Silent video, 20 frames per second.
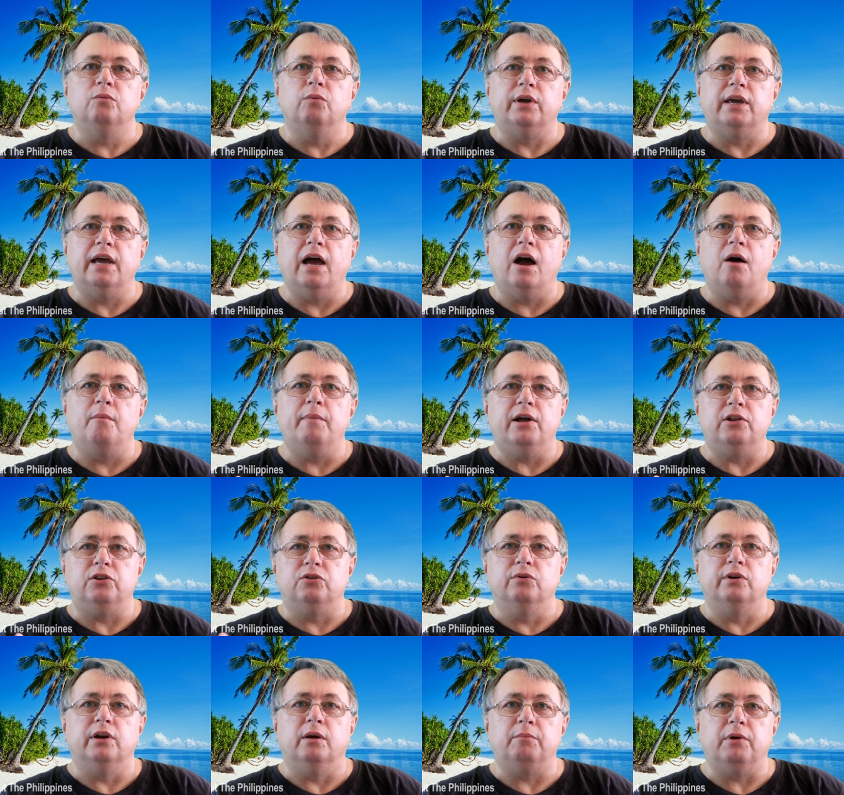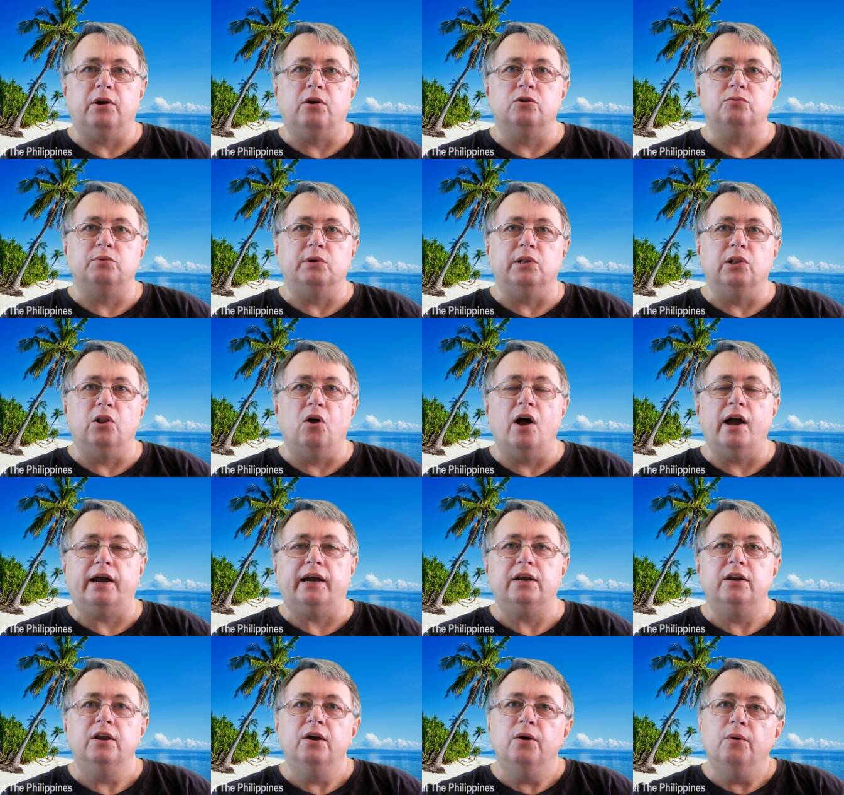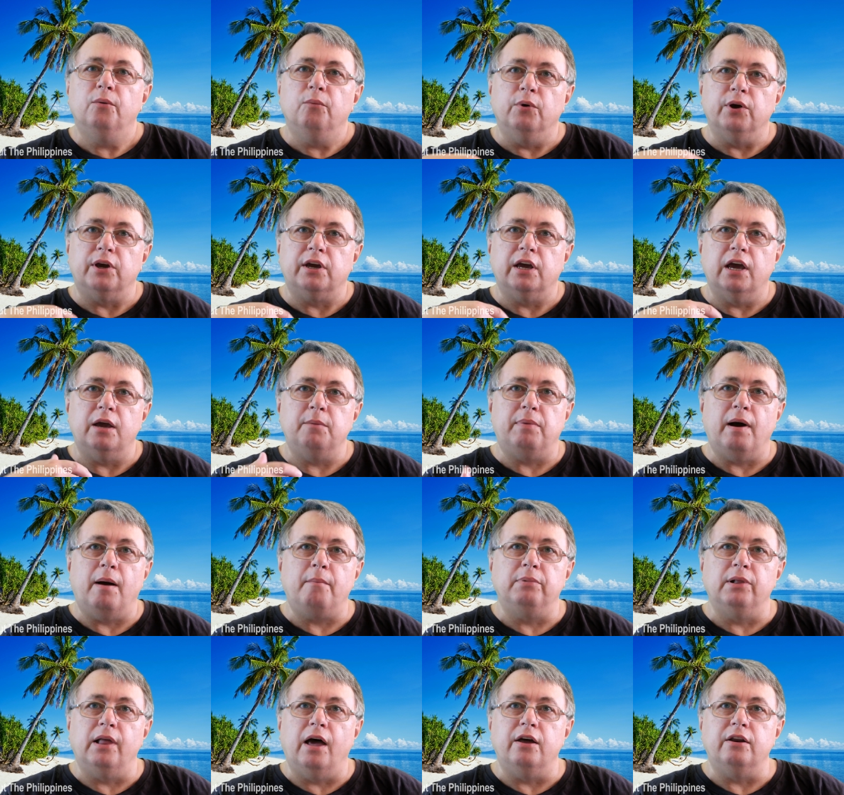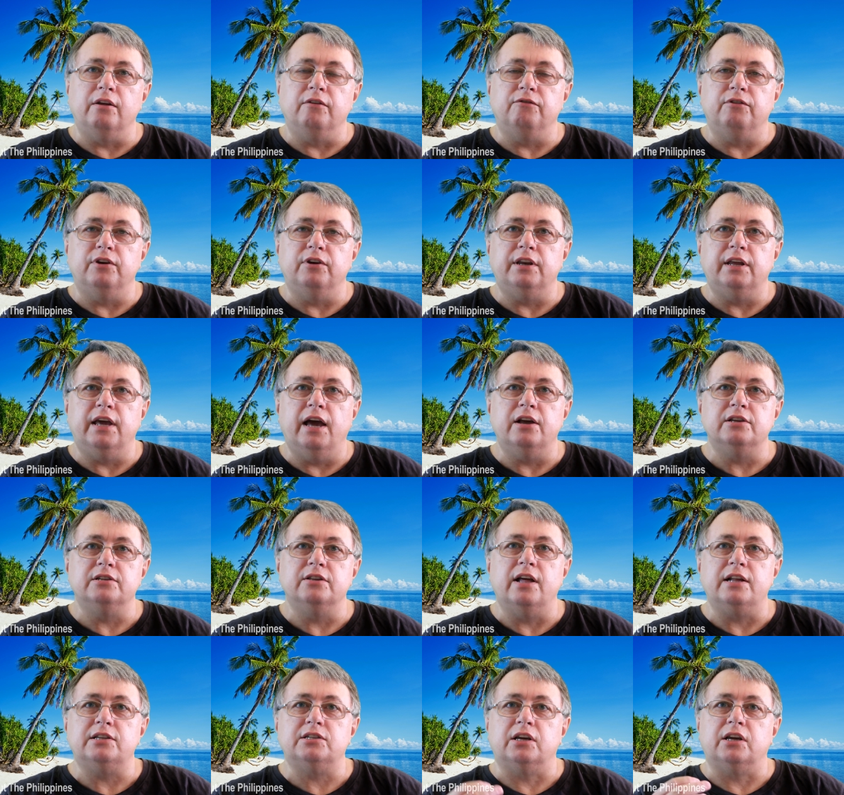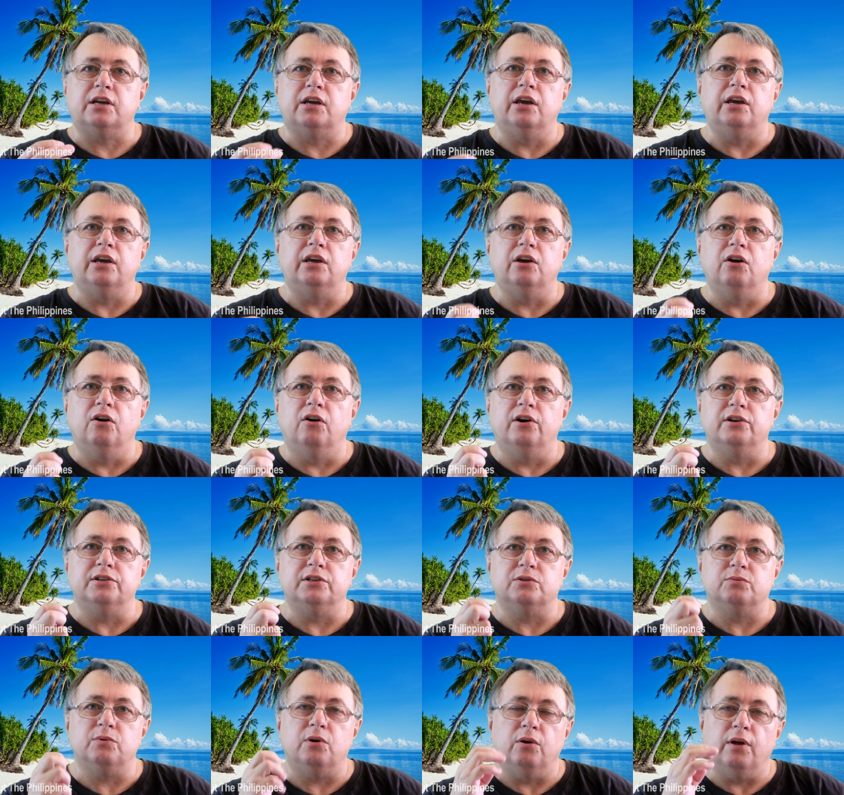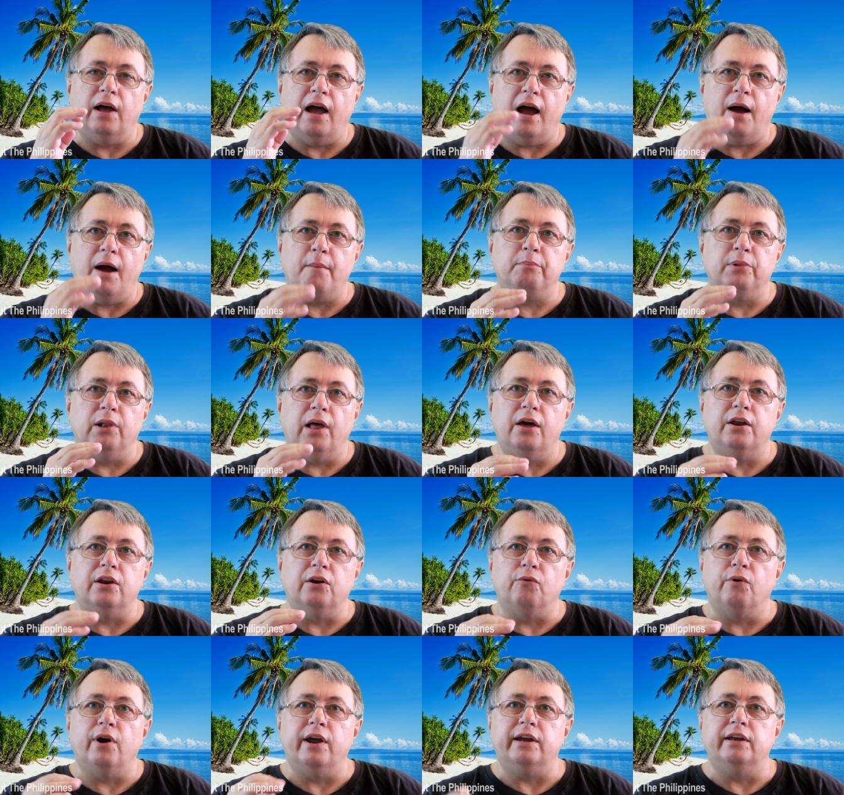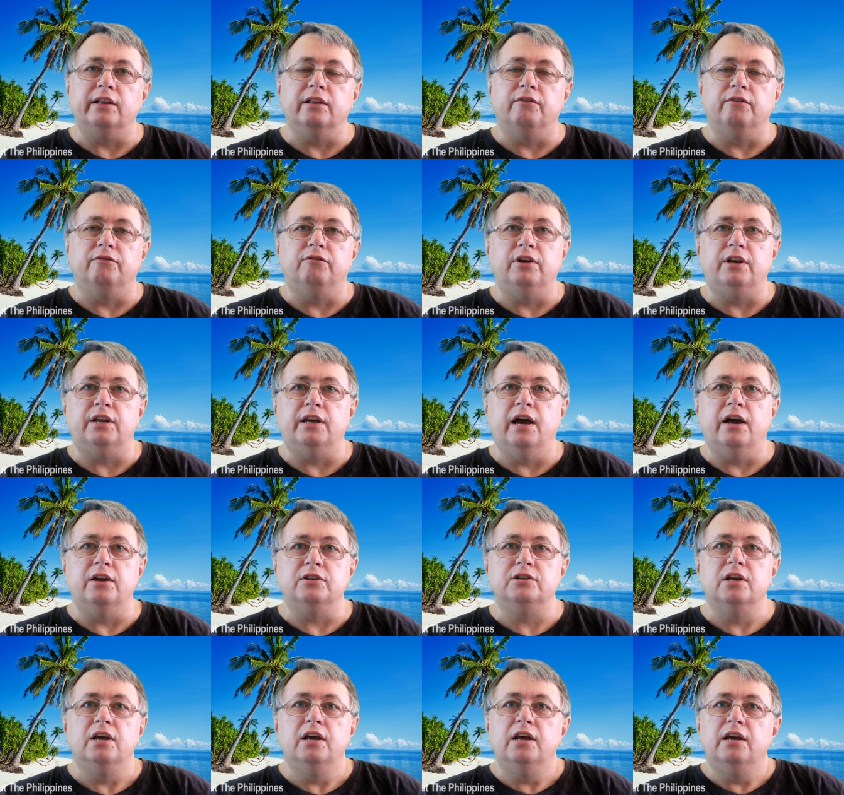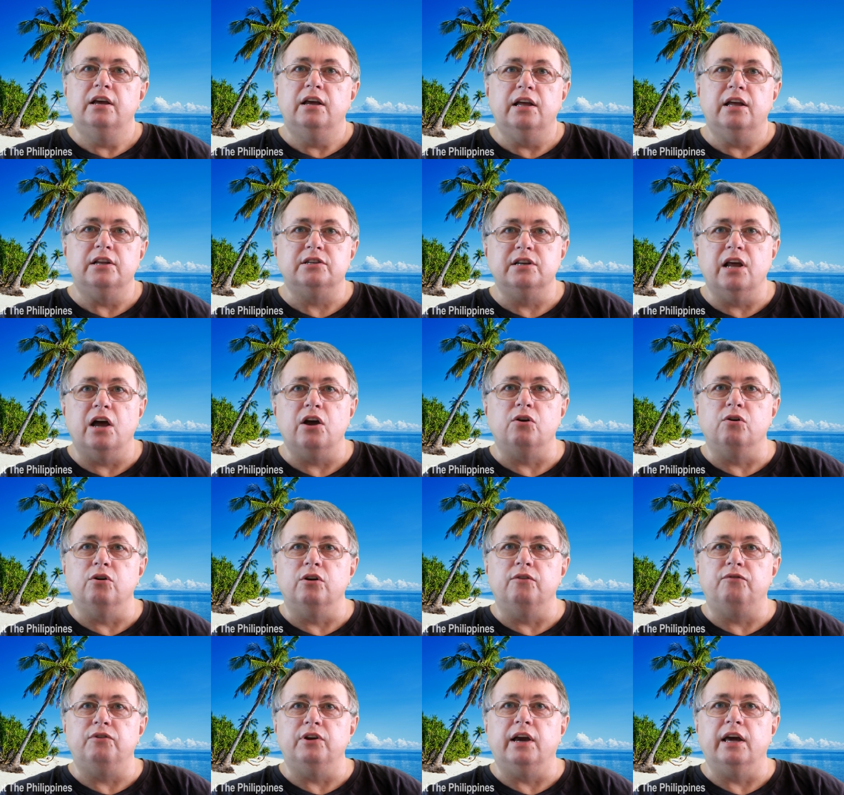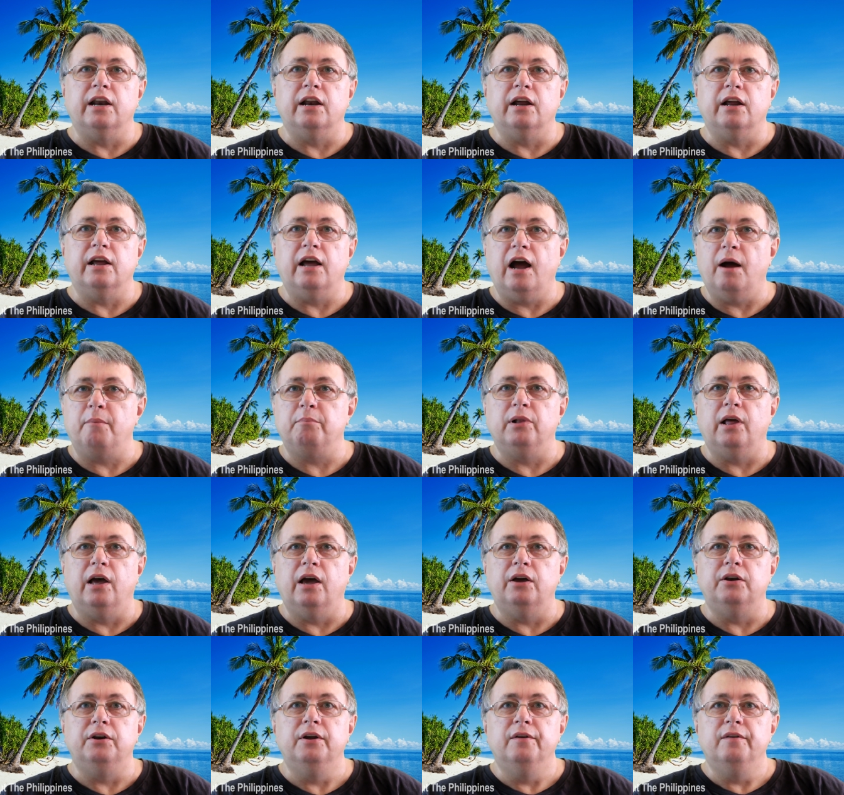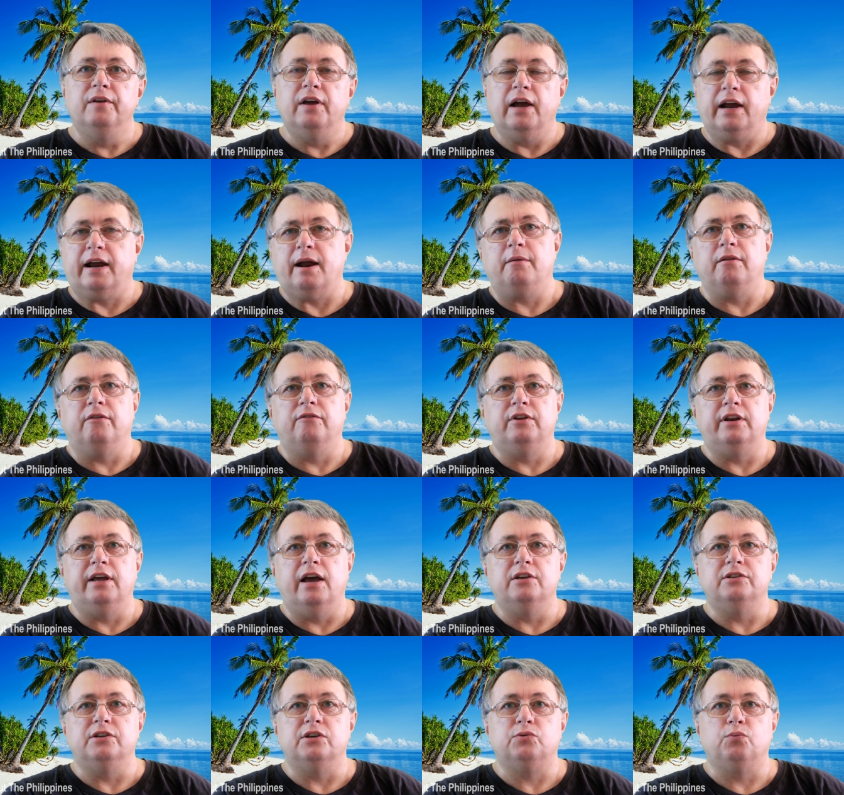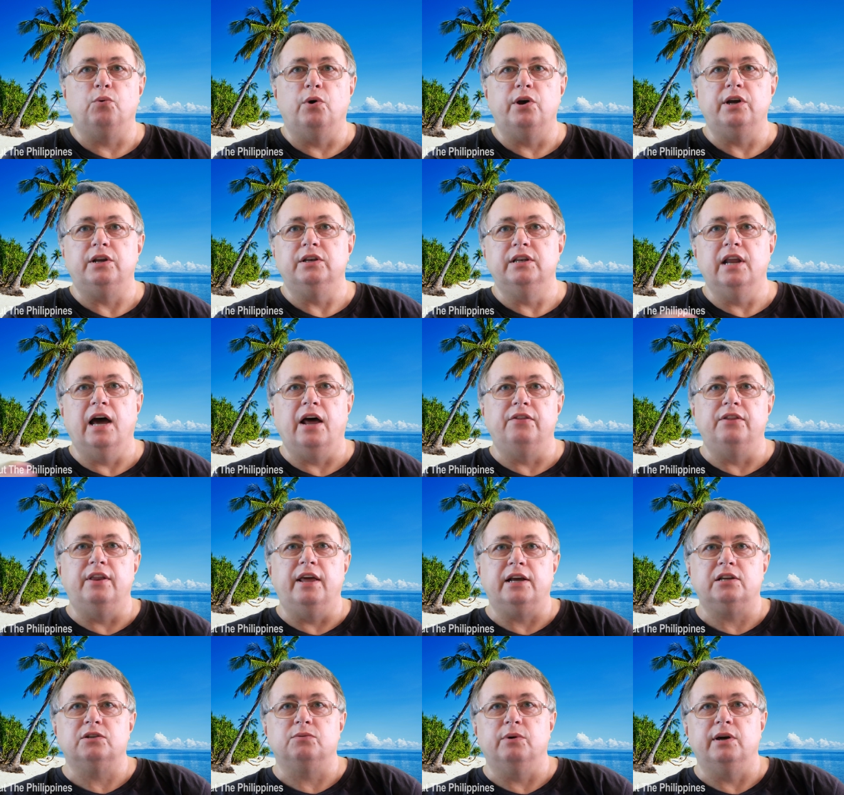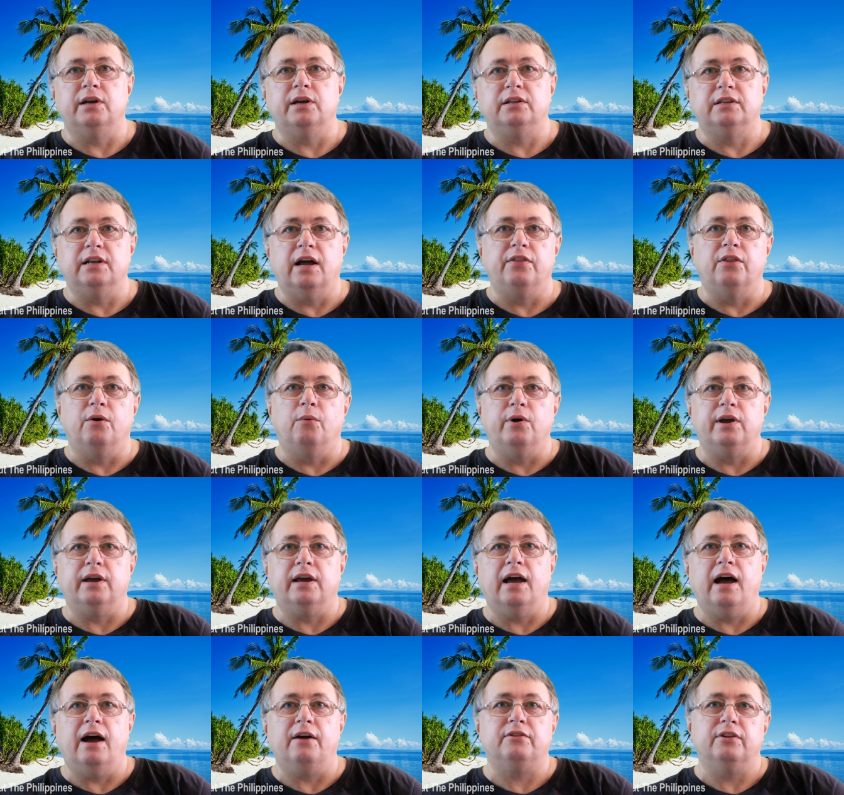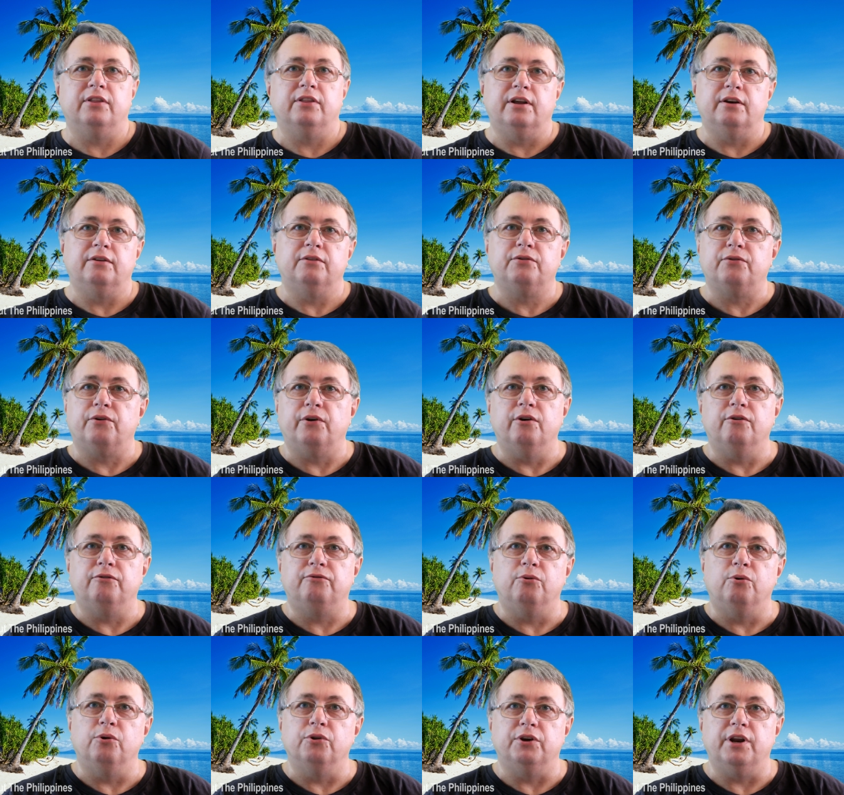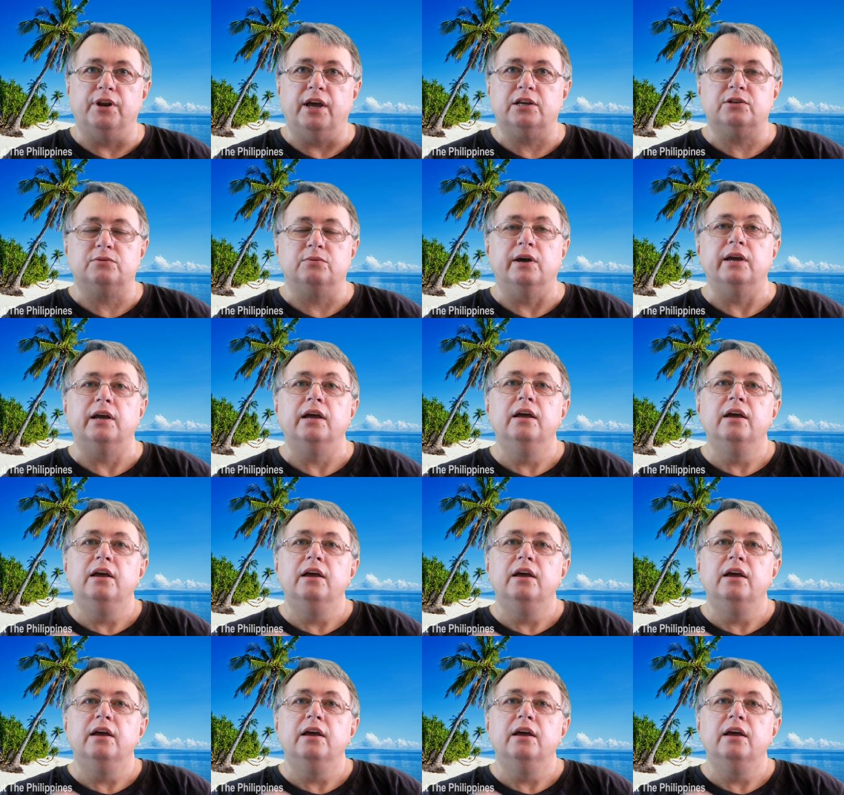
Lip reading: We go about doing it because we like it. We keep uploading videos, and that's a key, guys, as well, uploading regular videos. It's no good if you're gonna upload a couple of videos this week, none next week, none the week after, and then three or four the next week.